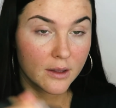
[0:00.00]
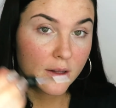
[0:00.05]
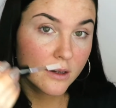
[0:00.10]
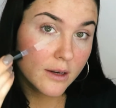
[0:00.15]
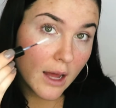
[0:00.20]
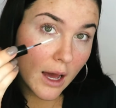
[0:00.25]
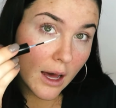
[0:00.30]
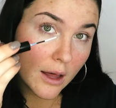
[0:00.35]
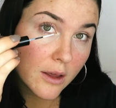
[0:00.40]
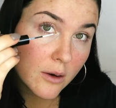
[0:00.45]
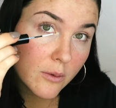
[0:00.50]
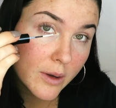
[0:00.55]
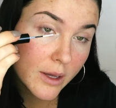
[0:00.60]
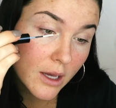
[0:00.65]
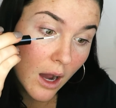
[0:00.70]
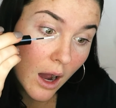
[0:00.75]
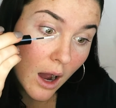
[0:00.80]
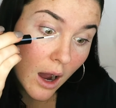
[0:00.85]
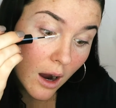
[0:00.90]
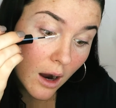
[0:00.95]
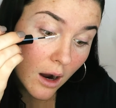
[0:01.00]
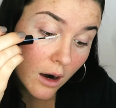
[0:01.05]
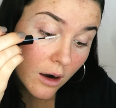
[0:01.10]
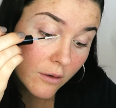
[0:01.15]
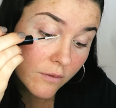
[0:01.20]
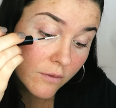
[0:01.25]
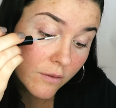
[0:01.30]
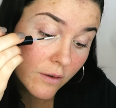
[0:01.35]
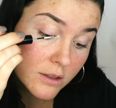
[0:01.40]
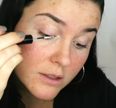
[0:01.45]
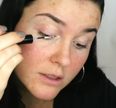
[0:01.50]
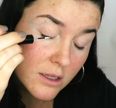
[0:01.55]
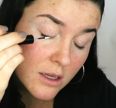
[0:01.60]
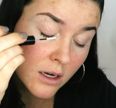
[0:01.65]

Now that we got our first